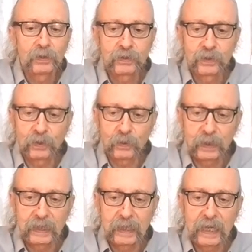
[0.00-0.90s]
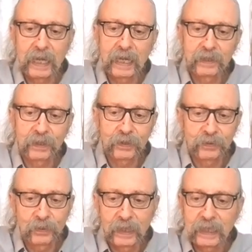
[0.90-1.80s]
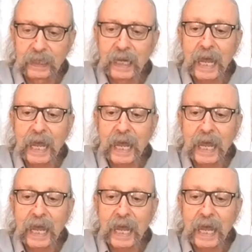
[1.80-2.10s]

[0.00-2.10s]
2 E and a 3